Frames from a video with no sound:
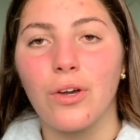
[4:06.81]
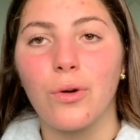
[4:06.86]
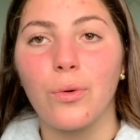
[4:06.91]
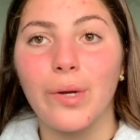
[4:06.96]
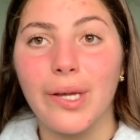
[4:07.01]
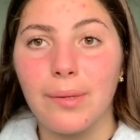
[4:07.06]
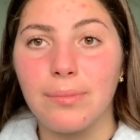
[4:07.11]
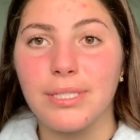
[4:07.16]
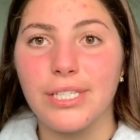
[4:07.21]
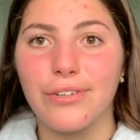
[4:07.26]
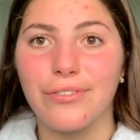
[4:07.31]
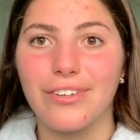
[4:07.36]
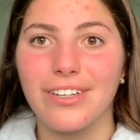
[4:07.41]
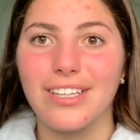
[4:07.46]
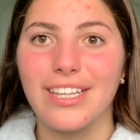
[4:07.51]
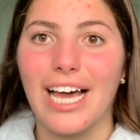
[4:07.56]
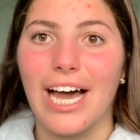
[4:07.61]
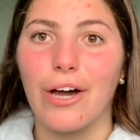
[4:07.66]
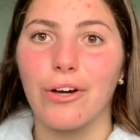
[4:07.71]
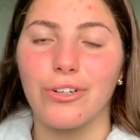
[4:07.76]
We observe a
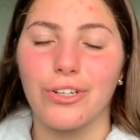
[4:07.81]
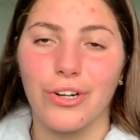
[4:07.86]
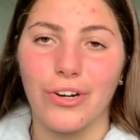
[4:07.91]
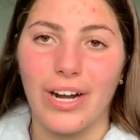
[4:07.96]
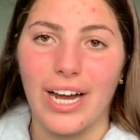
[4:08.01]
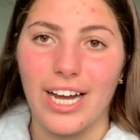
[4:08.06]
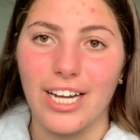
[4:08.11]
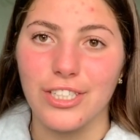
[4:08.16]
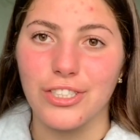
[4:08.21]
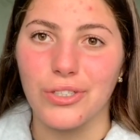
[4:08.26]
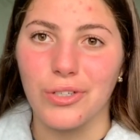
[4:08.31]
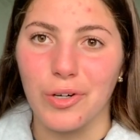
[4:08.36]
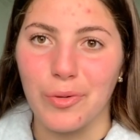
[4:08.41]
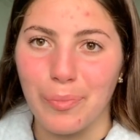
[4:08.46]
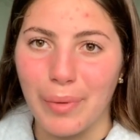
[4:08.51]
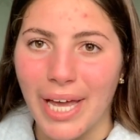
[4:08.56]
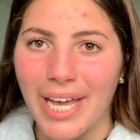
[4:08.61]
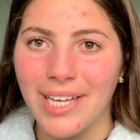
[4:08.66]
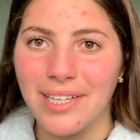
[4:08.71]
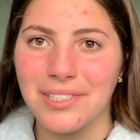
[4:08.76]
loud crash or
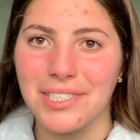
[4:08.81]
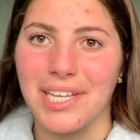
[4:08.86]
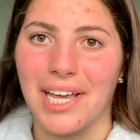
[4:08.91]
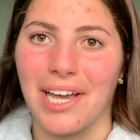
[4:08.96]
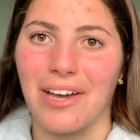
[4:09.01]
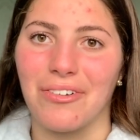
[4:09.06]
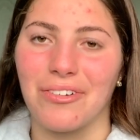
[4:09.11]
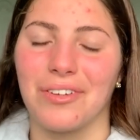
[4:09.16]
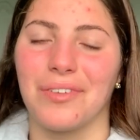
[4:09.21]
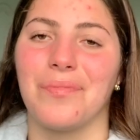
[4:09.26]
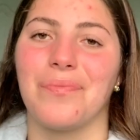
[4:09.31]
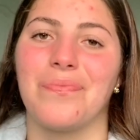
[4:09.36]
bang sound.